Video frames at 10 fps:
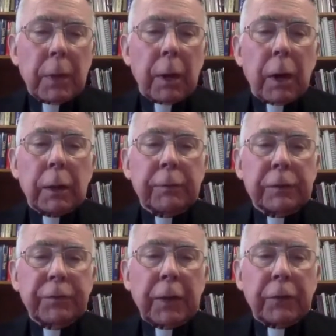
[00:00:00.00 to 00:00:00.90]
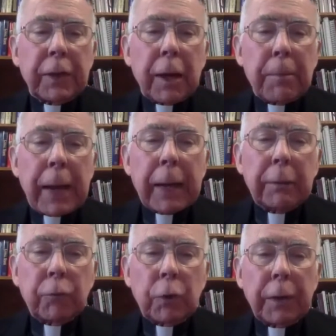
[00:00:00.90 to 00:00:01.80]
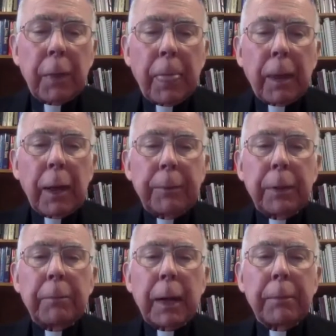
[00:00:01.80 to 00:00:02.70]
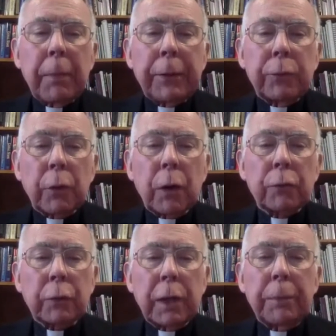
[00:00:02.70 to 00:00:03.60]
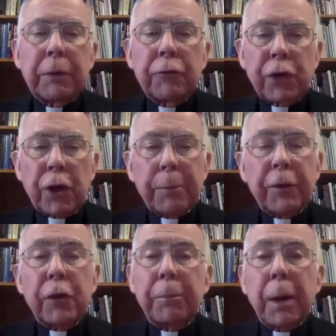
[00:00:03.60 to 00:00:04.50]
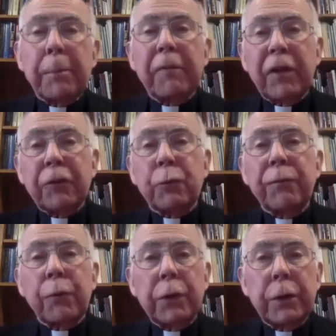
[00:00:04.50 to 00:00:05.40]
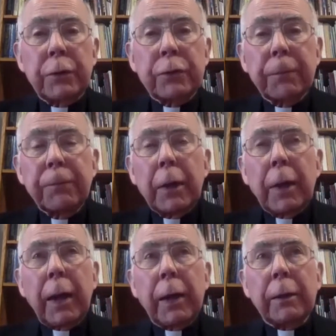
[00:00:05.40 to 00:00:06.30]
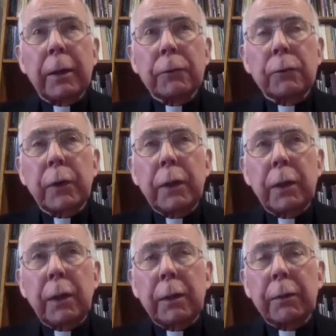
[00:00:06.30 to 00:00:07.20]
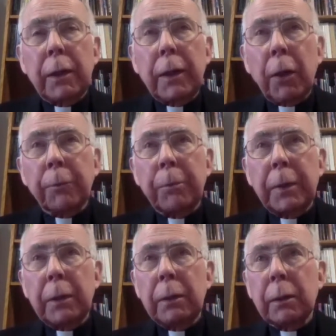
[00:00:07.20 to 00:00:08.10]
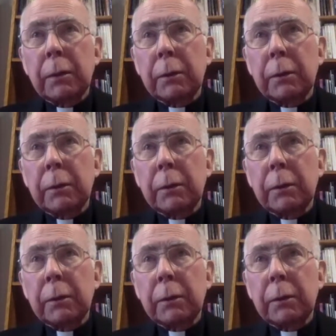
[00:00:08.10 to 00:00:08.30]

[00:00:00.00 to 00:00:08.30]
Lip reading: archivist, Father Tom McAvoy, had been my mentor also. He had been chairman of the Department of History for years. And so he had helped me